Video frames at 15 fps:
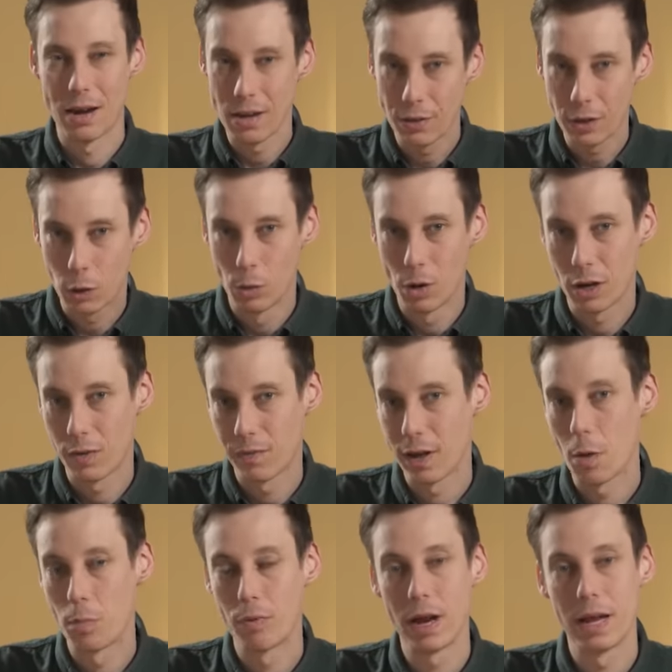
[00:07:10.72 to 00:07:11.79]
Another quirk of
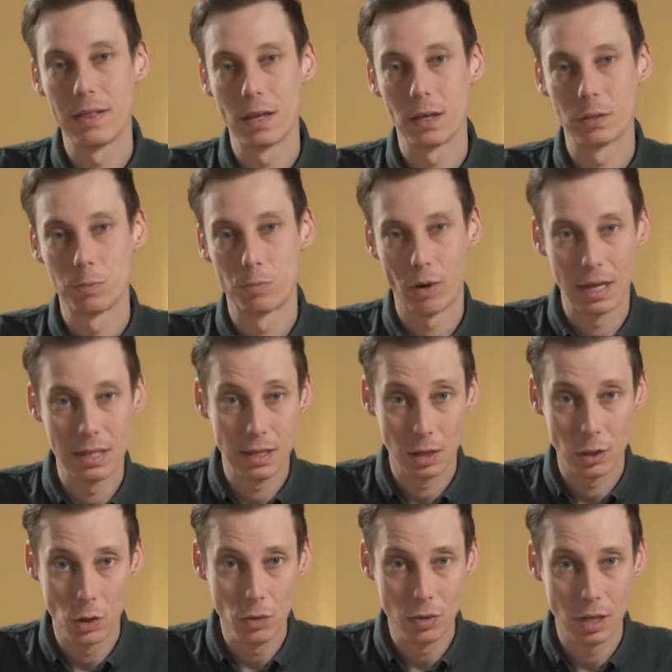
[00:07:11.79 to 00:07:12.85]
our brain that brands are
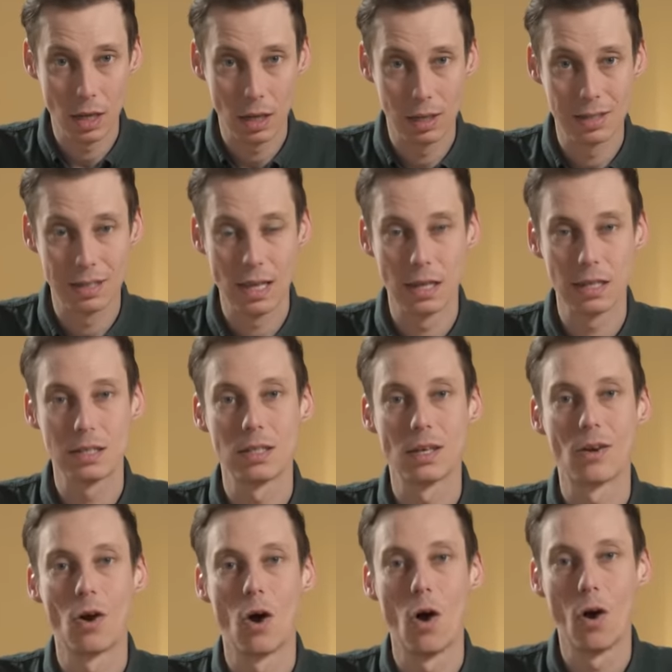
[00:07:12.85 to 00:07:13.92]
using is that it's
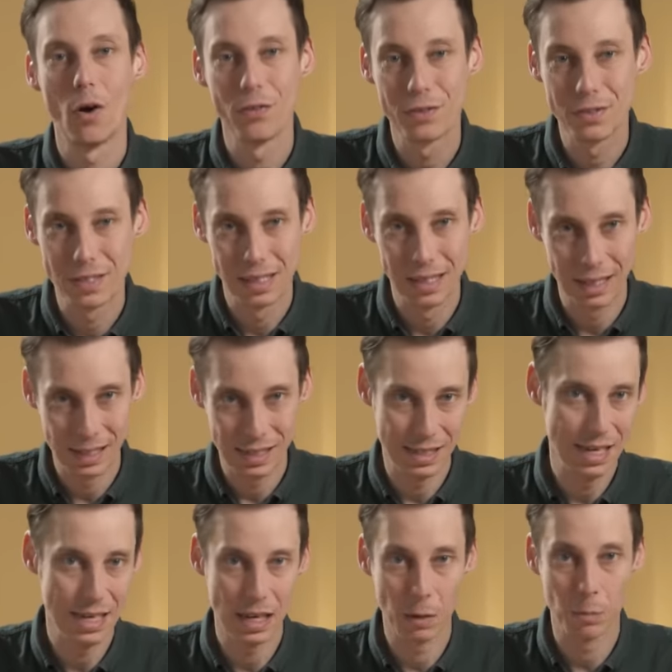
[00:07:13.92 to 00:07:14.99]
constantly
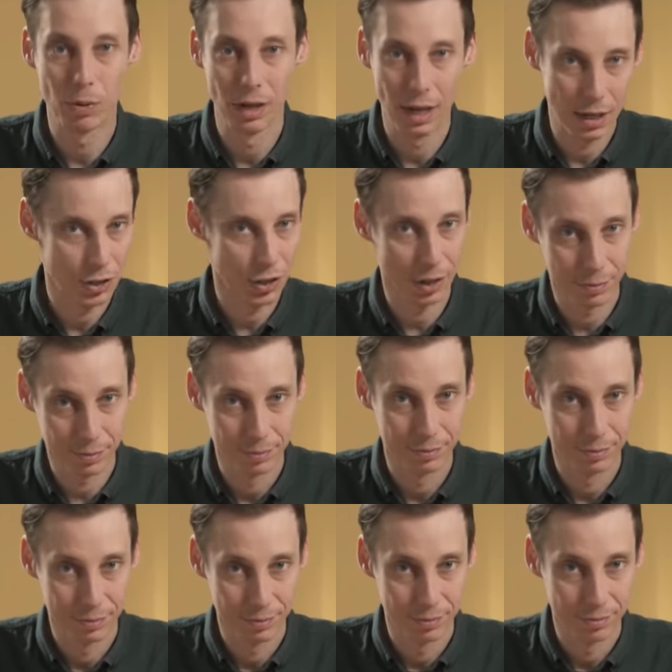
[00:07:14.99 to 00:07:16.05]
seeking pleasure.
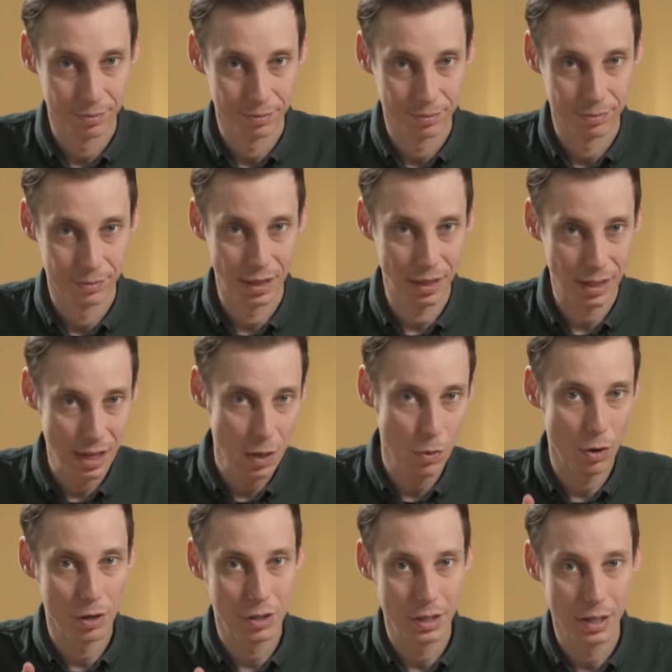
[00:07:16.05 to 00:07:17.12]
And the key
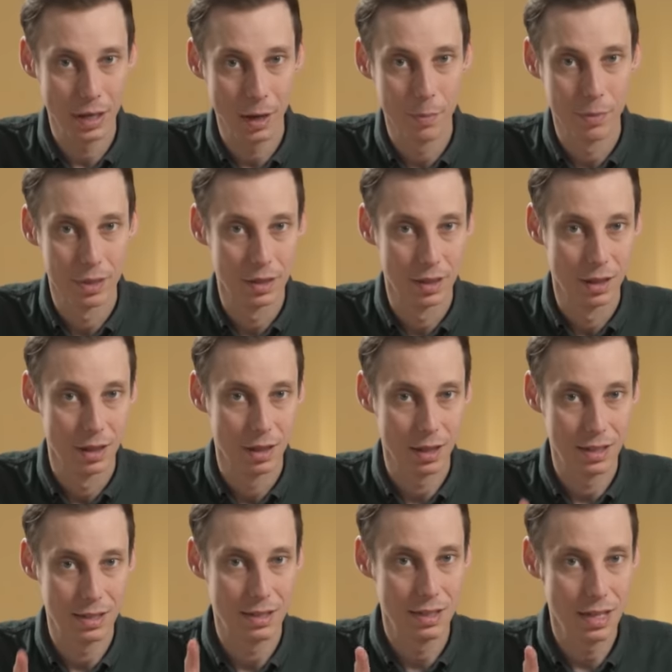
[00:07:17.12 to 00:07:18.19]
word here
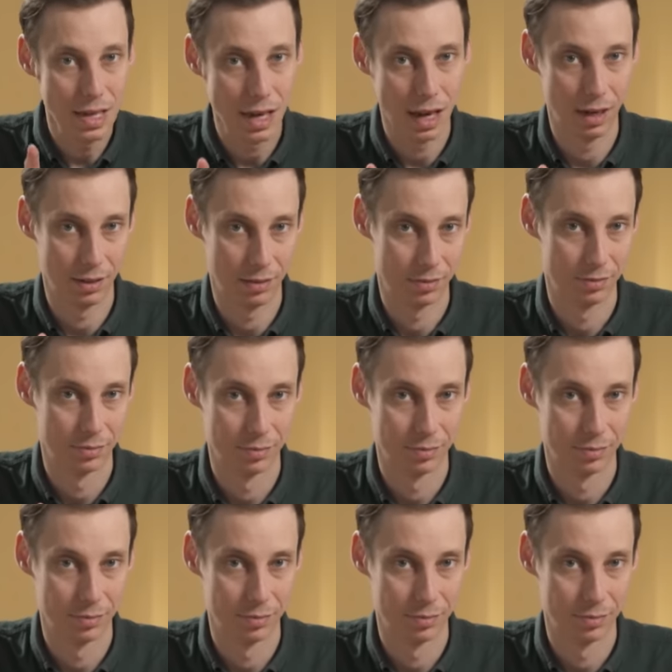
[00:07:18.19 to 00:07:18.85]
is seeking.